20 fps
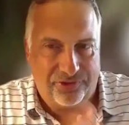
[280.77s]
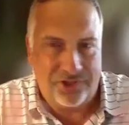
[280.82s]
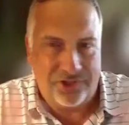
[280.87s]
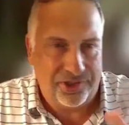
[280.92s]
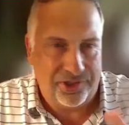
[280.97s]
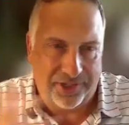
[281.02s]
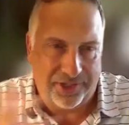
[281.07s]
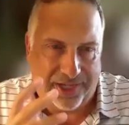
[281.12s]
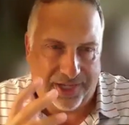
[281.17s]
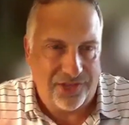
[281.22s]
or
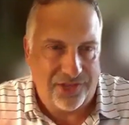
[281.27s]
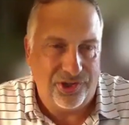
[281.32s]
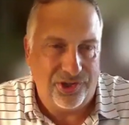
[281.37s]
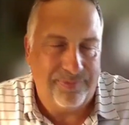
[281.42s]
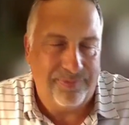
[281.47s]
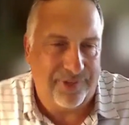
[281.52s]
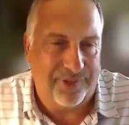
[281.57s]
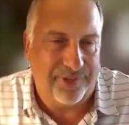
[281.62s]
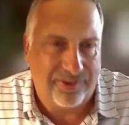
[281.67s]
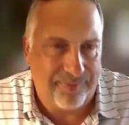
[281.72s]
you
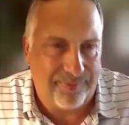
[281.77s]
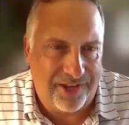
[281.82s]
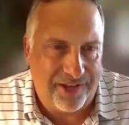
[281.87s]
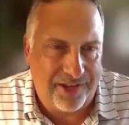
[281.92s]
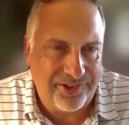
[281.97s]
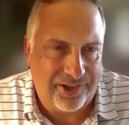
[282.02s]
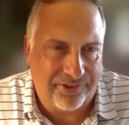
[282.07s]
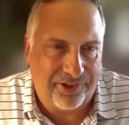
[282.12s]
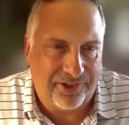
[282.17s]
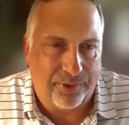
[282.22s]
can mix and
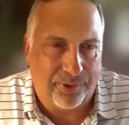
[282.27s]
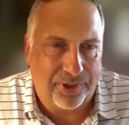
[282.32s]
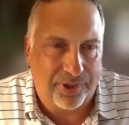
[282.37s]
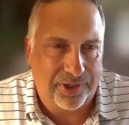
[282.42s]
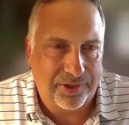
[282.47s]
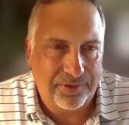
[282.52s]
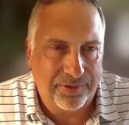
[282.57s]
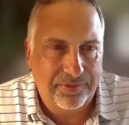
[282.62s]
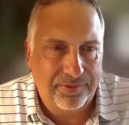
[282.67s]
match? How does that work?